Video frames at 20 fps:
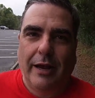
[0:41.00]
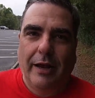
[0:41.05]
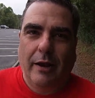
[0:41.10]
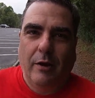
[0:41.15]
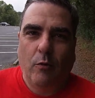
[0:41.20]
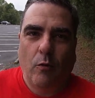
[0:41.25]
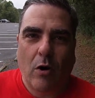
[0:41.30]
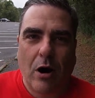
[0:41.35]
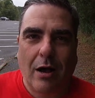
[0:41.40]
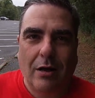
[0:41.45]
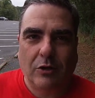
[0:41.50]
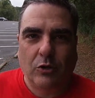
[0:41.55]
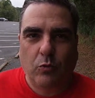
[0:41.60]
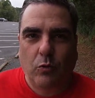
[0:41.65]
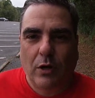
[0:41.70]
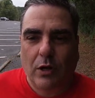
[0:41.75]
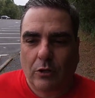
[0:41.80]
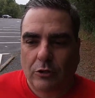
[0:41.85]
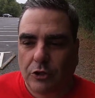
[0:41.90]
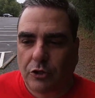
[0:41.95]
in
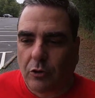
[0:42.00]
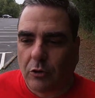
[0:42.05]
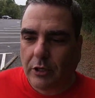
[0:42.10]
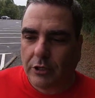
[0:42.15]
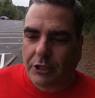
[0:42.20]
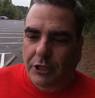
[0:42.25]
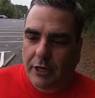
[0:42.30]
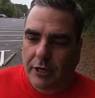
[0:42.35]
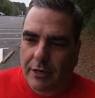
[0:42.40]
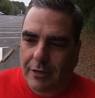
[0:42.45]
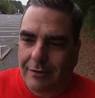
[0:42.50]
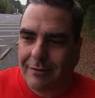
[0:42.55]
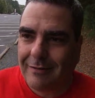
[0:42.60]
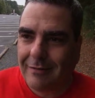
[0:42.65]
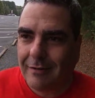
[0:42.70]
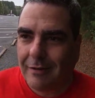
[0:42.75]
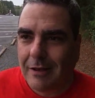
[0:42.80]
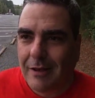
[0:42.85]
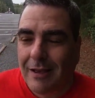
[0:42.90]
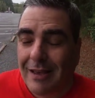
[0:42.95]
Roswell, Georgia.
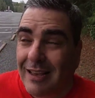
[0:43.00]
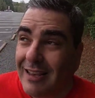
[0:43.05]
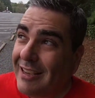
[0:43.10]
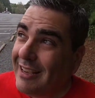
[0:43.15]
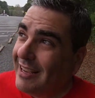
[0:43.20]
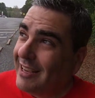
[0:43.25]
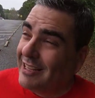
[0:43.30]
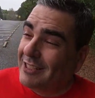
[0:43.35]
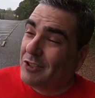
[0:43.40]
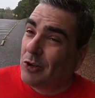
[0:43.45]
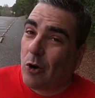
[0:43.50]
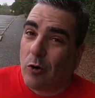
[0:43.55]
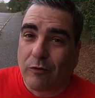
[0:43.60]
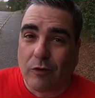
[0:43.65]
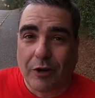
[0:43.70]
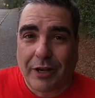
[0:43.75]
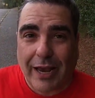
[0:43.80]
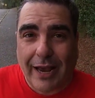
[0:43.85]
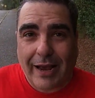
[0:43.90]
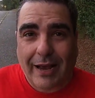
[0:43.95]
It's
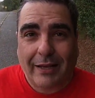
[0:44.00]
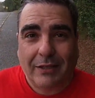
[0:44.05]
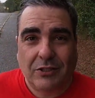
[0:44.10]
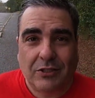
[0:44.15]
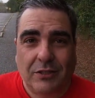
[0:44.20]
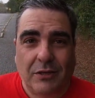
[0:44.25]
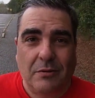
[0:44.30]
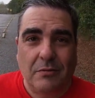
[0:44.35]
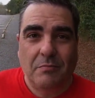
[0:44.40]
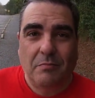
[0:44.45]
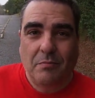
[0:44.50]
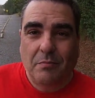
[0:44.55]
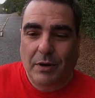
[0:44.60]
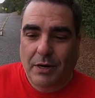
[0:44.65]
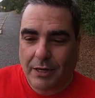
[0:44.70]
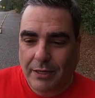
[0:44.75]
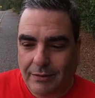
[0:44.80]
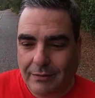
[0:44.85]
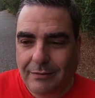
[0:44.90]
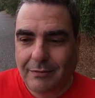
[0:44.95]
overcast,
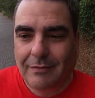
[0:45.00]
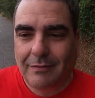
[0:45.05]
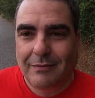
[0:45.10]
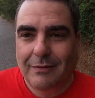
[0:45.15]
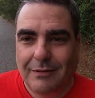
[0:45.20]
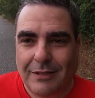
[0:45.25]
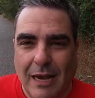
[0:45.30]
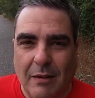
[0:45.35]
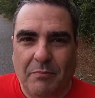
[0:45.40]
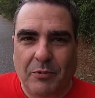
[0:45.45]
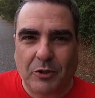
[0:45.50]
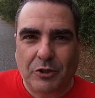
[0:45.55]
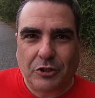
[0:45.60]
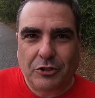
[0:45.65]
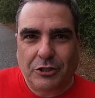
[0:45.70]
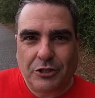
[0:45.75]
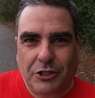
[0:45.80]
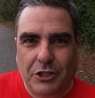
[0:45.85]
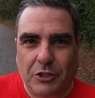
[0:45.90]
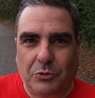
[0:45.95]
but
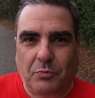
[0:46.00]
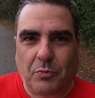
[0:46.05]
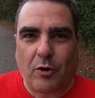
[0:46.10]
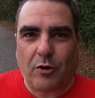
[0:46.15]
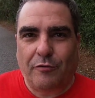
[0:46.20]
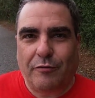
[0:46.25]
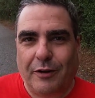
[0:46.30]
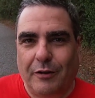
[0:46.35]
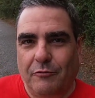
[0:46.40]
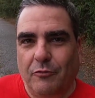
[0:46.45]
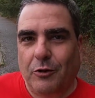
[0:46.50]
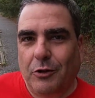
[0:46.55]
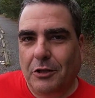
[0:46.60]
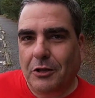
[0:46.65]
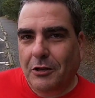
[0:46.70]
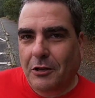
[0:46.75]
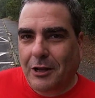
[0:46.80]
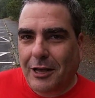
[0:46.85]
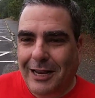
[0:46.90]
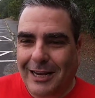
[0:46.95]
temperature's just perfect for a
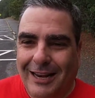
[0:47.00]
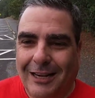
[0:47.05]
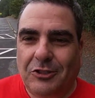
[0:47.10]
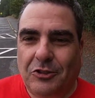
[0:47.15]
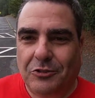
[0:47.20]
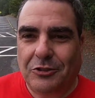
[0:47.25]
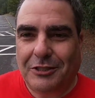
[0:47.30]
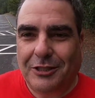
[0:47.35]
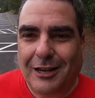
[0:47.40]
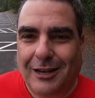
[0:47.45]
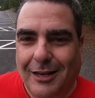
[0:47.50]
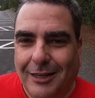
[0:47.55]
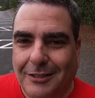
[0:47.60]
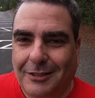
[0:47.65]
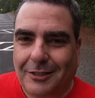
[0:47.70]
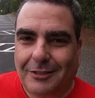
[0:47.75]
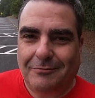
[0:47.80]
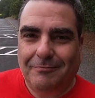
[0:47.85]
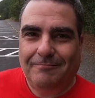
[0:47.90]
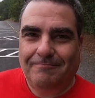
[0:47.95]
little light
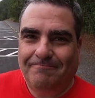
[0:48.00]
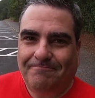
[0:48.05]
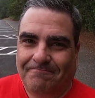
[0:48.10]
exercise.